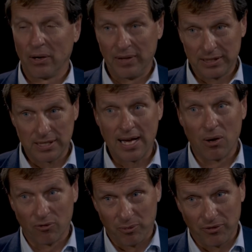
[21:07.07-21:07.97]
and that's
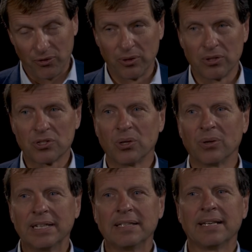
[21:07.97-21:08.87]
down from a few years ago
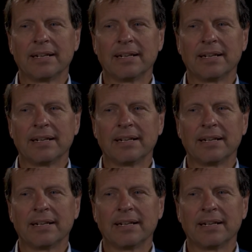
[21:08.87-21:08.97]
in the